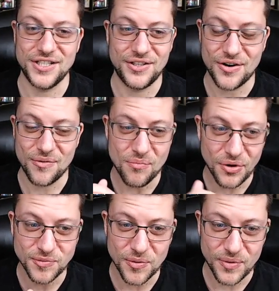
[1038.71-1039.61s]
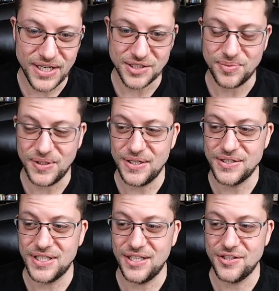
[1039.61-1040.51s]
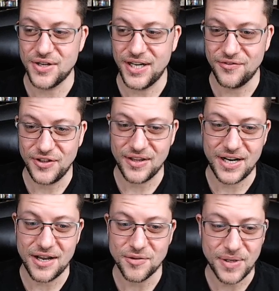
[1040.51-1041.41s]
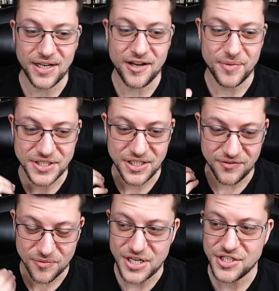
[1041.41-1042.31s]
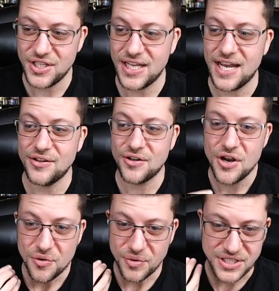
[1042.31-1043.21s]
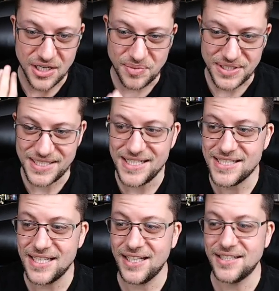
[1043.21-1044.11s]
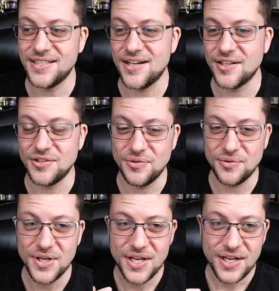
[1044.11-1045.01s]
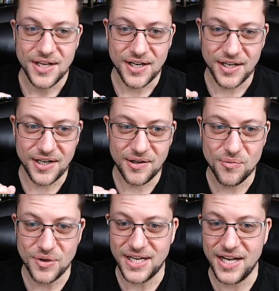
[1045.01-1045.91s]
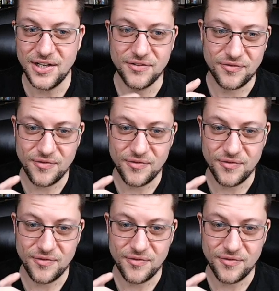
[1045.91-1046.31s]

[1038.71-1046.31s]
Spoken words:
And there are multiple ways the players can try to figure that out, depending on how much information they gather, which NPCs they like to talk to, what kind of